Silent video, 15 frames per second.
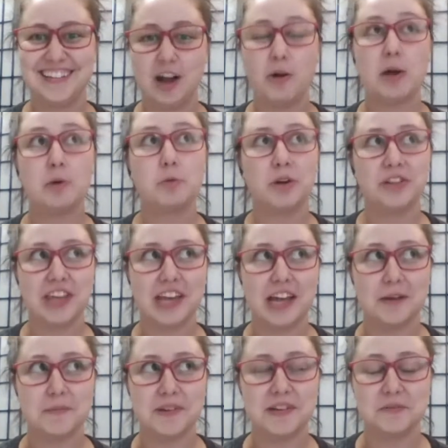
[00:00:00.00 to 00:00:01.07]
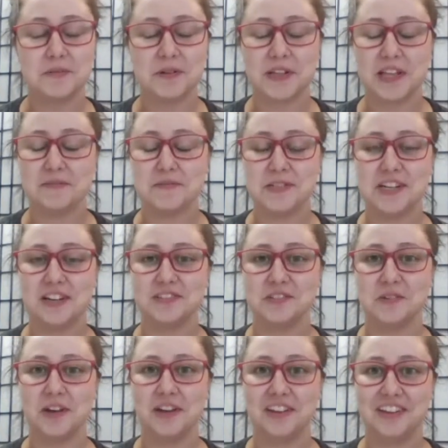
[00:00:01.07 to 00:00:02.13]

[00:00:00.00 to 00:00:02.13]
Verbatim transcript: oh, and World Camp. I did World Camp stuff as well.